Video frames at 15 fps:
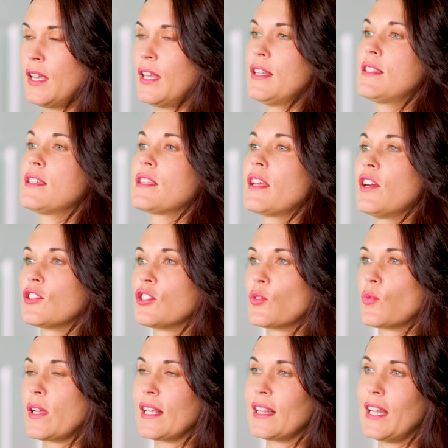His desire to
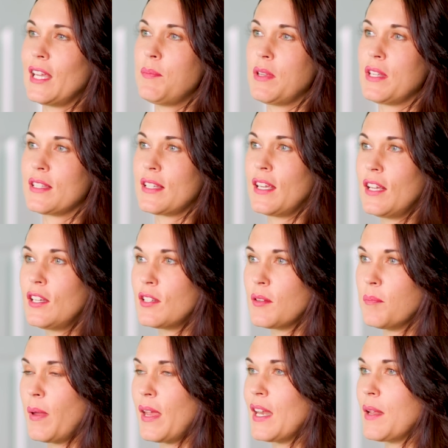reclaim his
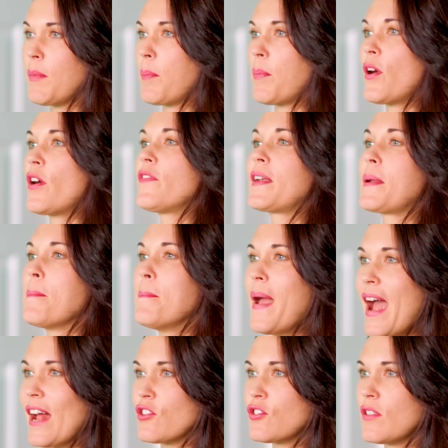kingdom made him a perfect
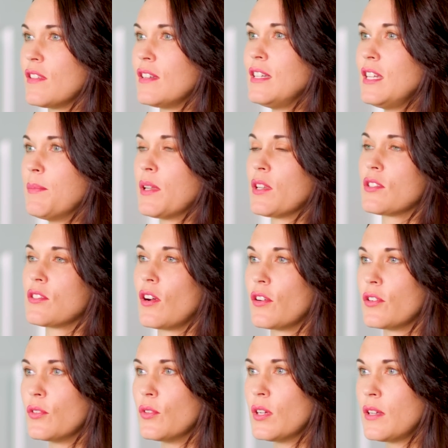match to the demon
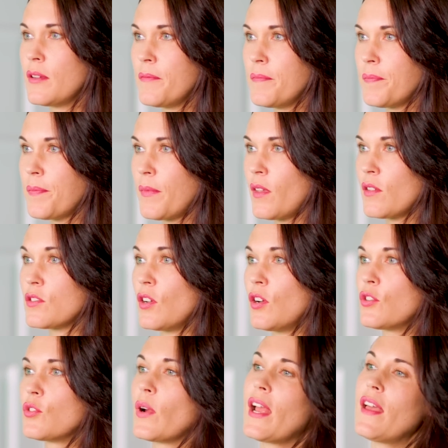Saru.
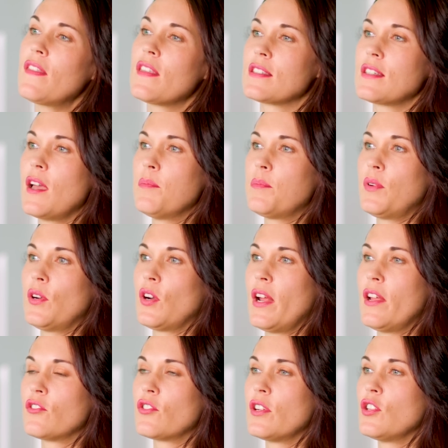Saru and this emperor
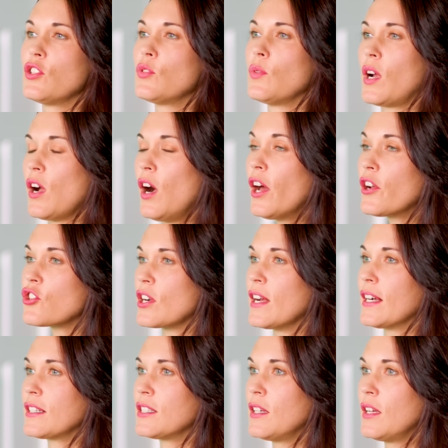entered into a
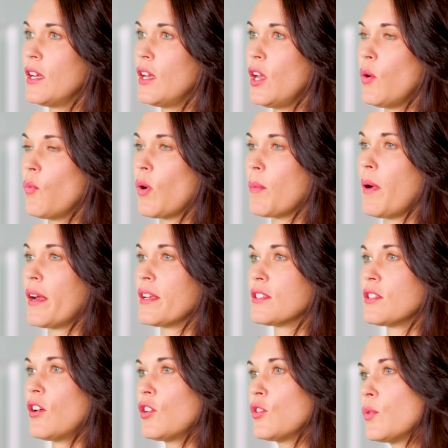contract whereby
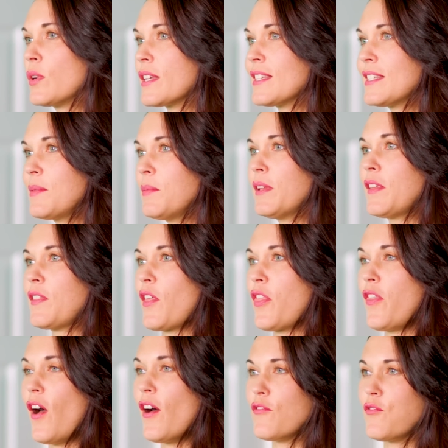Saru would assimilate the
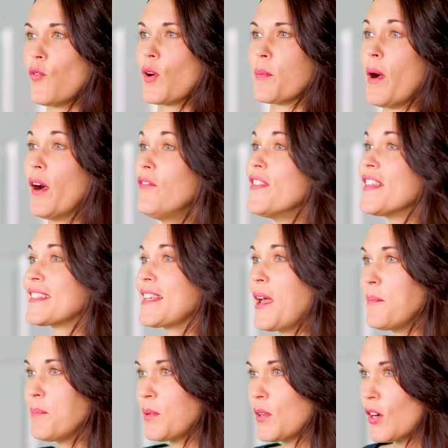thought form of this
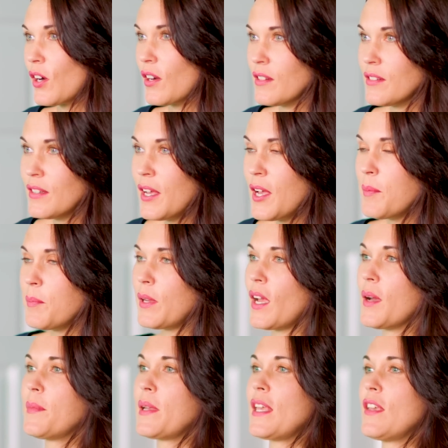emperor,
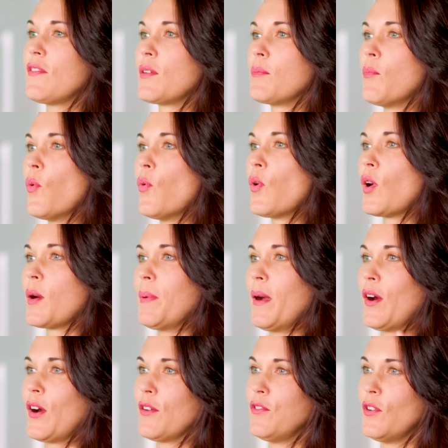becoming even more
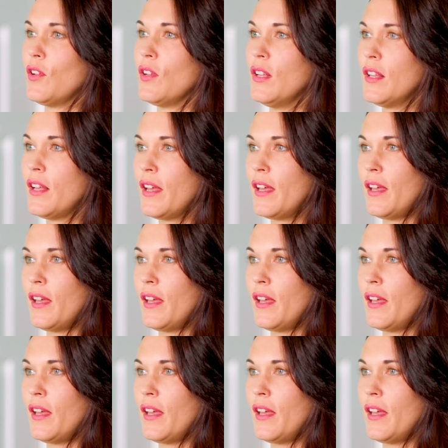powerful